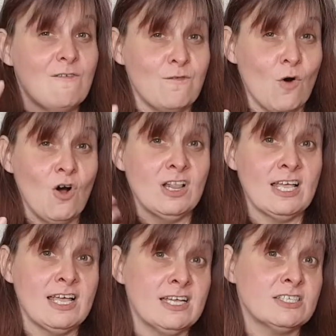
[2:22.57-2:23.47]
Four
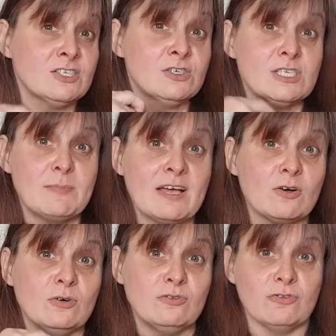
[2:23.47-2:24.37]
little
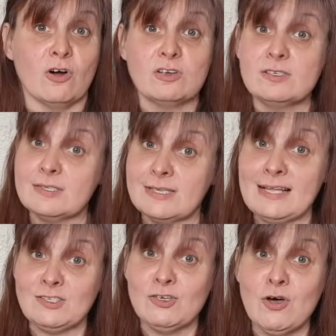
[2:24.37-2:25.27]
speckled frogs
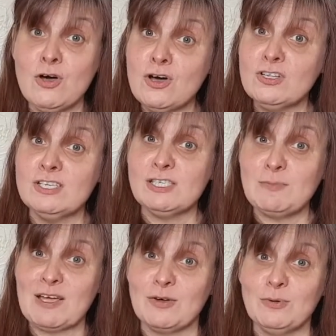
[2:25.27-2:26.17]
sat on a
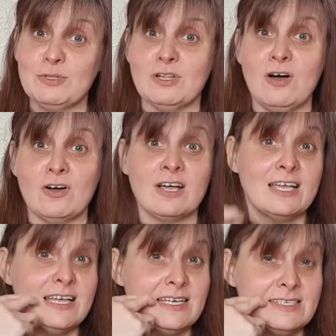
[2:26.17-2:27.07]
speckled log,
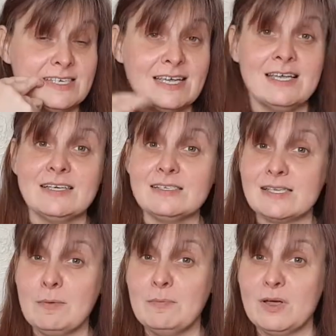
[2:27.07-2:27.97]
eating
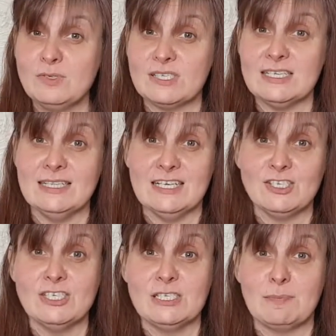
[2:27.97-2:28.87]
some most
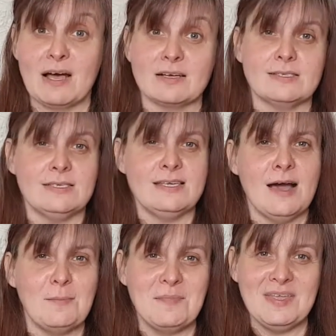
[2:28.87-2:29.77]
delicious bugs,
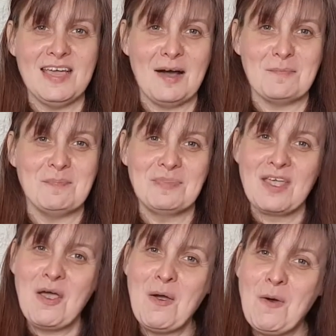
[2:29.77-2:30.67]
yum yum.
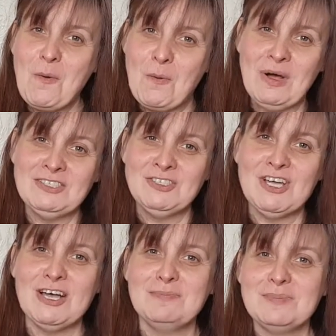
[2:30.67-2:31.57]
One
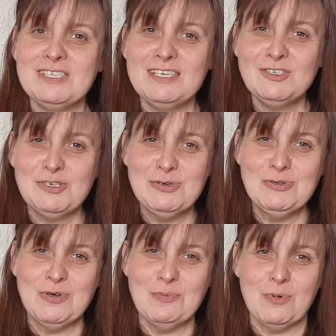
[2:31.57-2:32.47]
jumped
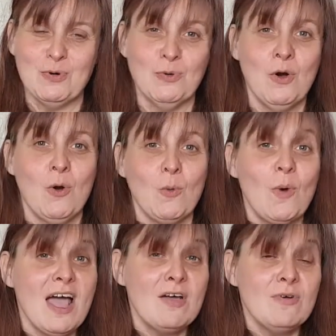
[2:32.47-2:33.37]
into the pool
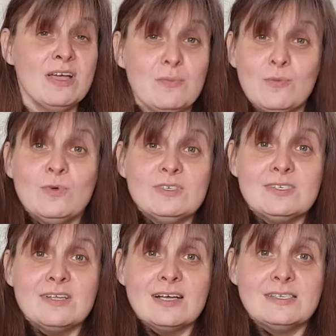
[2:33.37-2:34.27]
where it
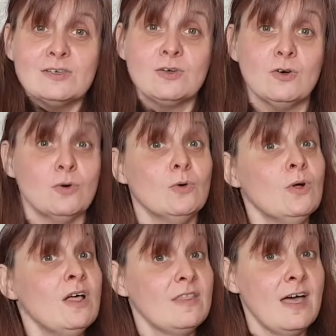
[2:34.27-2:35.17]
was nice and
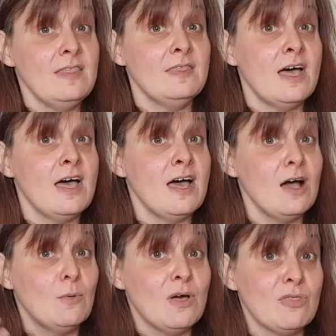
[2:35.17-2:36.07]
cool. Then
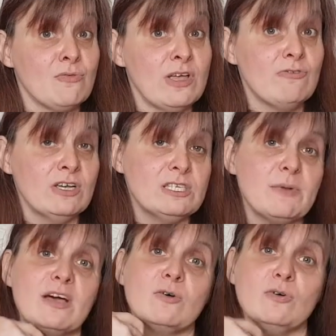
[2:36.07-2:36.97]
there were three green
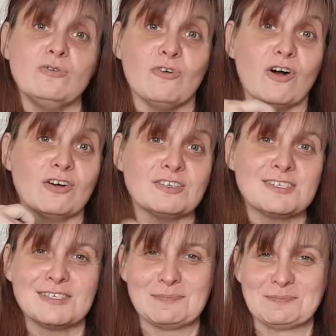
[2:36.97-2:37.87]
speckled
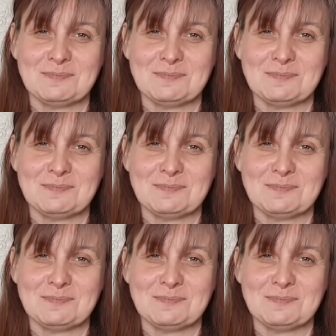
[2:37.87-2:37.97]
frogs.